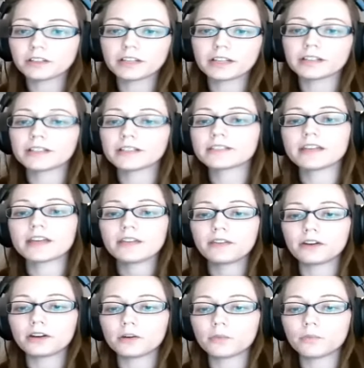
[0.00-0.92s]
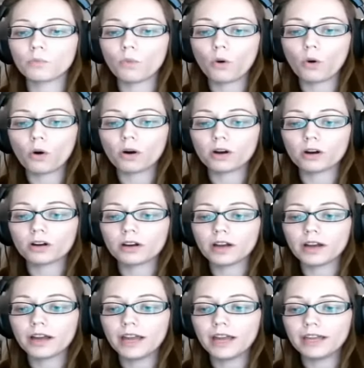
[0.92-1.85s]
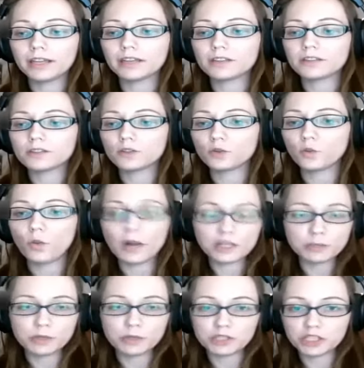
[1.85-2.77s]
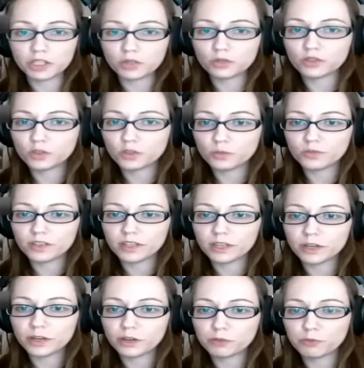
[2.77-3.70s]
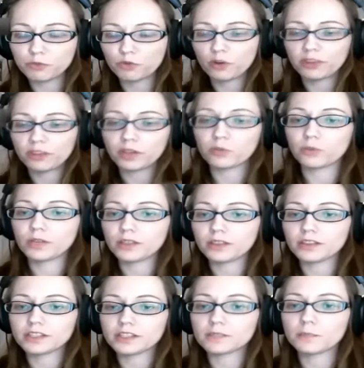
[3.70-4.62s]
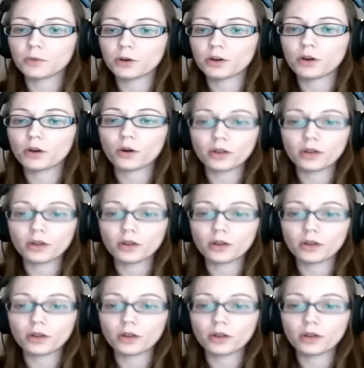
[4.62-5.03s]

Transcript: Like, let's say they're more akin to watch a bunch of YouTube videos before they read this book,